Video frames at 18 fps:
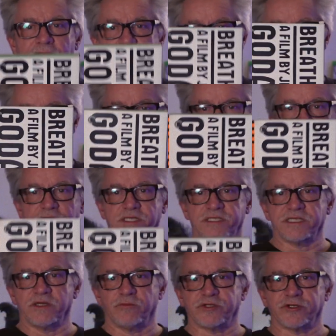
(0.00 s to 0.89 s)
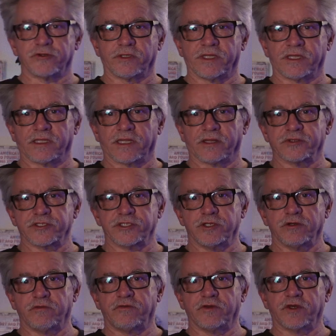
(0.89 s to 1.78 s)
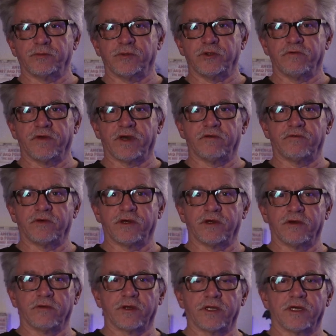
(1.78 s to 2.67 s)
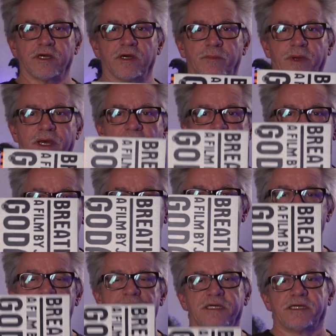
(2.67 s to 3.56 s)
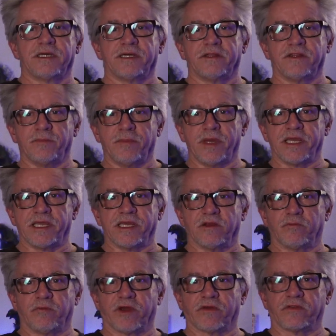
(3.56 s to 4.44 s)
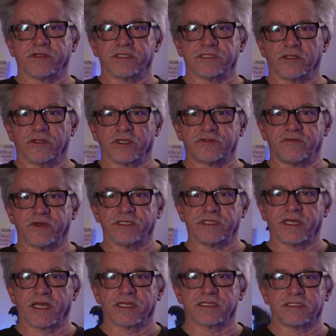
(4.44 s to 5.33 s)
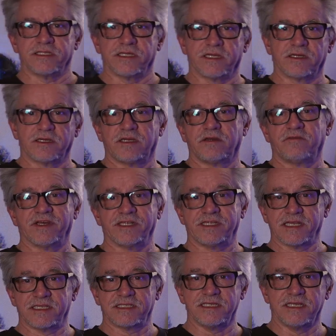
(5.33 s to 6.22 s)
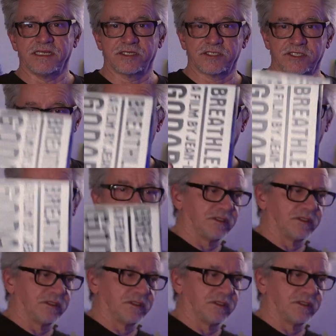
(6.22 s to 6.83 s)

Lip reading: I do want to see Richard Linklater's new film Nouvelle Vogue about the making of Breathless. It looks fantastic. So,